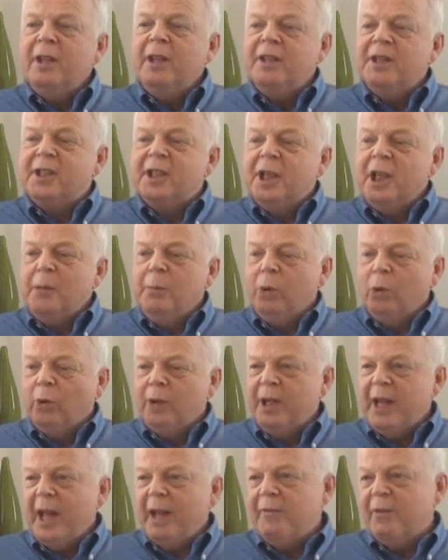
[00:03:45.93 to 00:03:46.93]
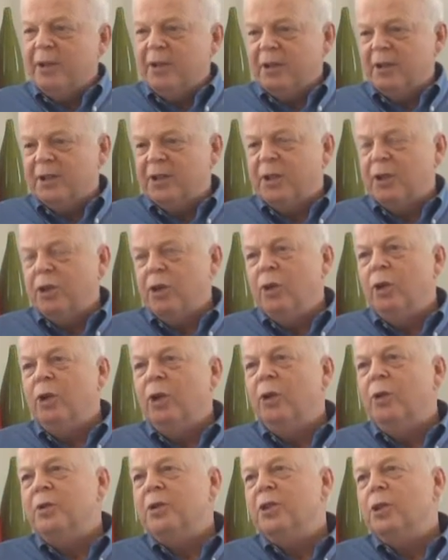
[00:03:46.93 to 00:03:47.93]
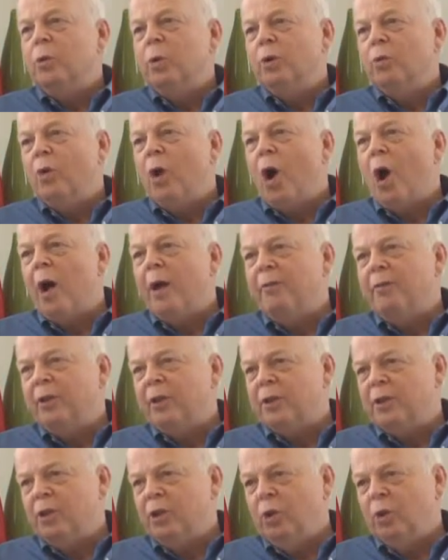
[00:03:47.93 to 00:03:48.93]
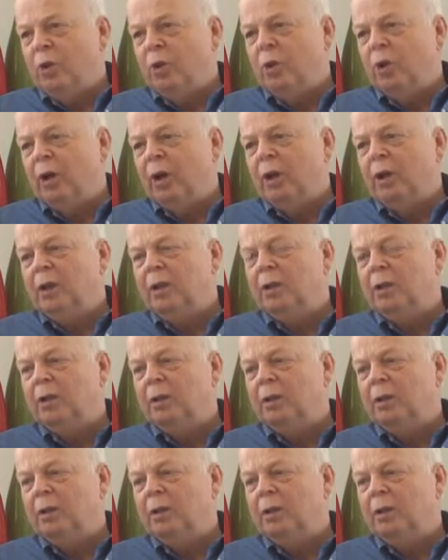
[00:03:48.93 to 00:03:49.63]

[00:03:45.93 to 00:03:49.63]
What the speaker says: thing is to keep all the evidence that you use to arrive at your